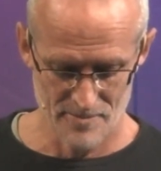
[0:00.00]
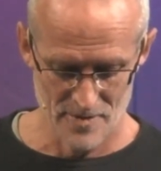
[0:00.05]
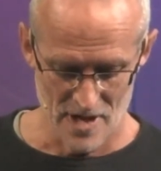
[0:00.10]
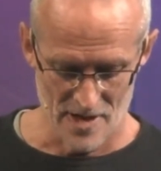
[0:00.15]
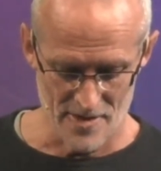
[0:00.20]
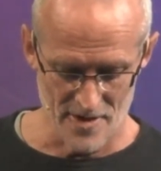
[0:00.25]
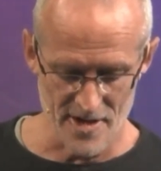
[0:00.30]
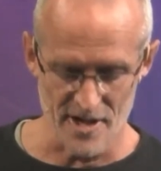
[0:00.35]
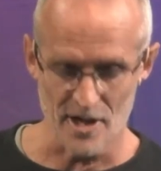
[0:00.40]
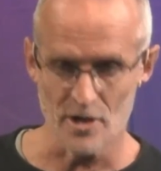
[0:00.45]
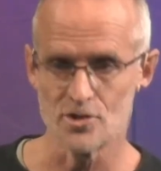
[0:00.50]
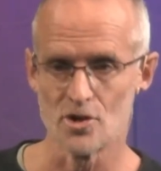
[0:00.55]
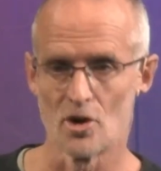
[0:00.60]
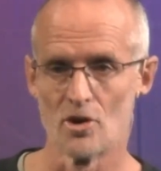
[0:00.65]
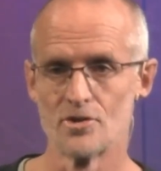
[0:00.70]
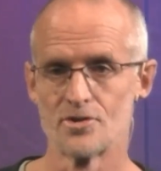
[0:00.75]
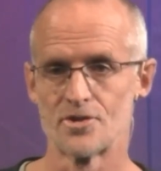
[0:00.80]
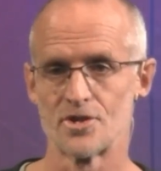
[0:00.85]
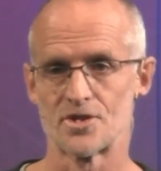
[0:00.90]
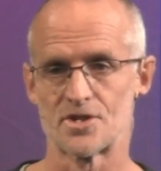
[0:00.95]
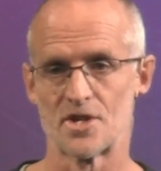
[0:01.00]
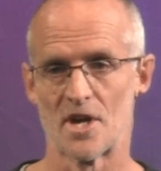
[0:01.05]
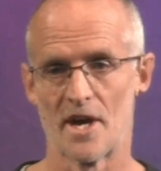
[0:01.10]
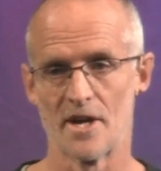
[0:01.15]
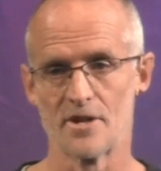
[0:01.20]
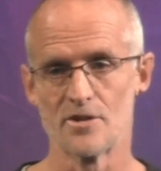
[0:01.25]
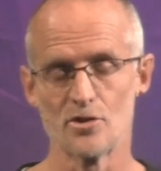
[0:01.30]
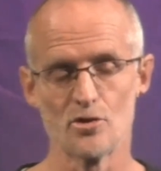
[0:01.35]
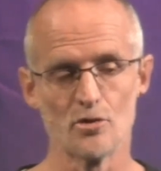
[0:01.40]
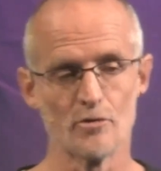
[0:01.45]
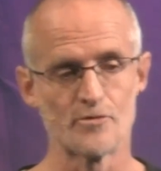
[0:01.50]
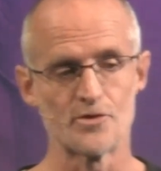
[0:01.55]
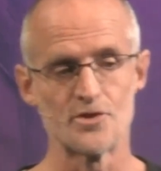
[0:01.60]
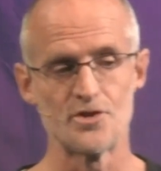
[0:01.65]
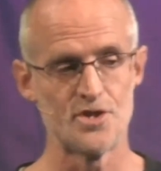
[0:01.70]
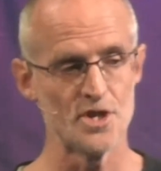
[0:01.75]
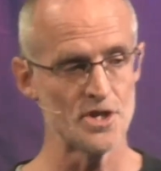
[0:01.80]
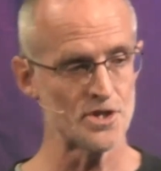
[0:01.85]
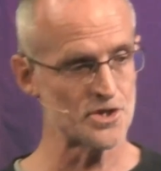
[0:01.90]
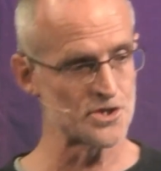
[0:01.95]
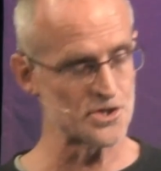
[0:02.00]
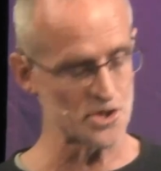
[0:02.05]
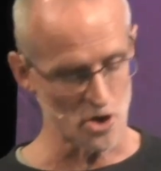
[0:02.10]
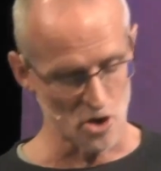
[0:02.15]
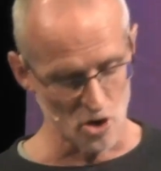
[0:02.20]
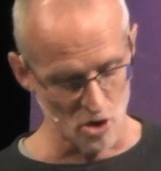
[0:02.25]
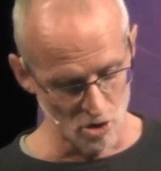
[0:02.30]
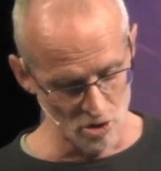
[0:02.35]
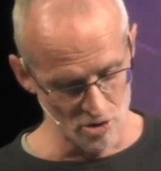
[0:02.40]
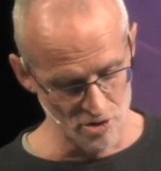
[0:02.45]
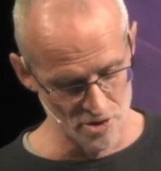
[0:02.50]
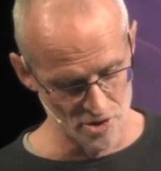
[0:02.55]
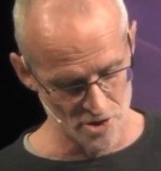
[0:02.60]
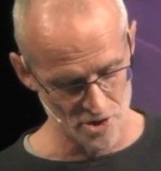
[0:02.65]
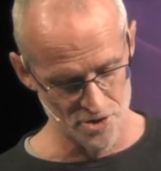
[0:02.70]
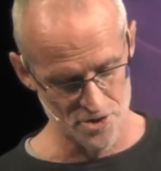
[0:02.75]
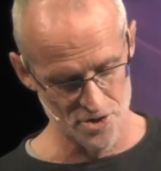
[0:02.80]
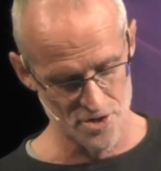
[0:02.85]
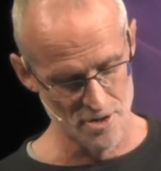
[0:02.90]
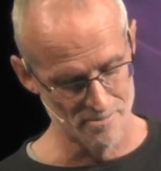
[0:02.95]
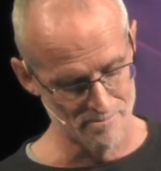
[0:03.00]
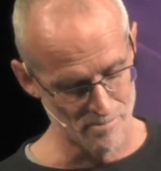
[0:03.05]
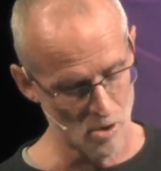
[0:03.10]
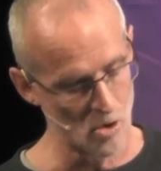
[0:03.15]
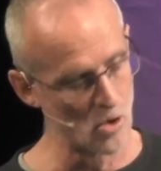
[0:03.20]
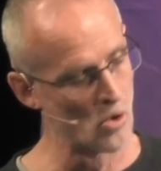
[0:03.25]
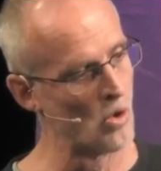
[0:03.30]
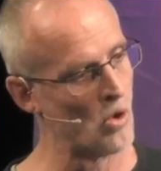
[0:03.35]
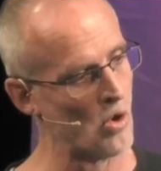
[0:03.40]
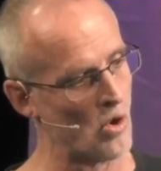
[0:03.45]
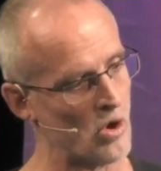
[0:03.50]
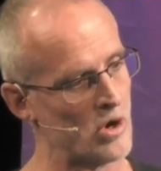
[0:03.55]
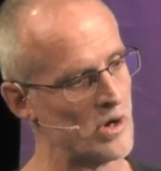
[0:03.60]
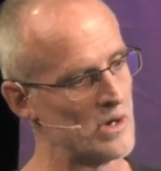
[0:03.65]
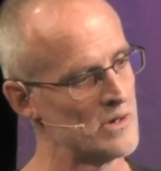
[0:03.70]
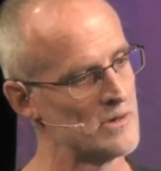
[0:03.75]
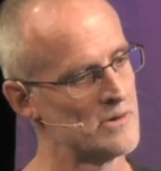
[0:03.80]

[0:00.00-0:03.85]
And then he goes on to say, you've dishonored the poor.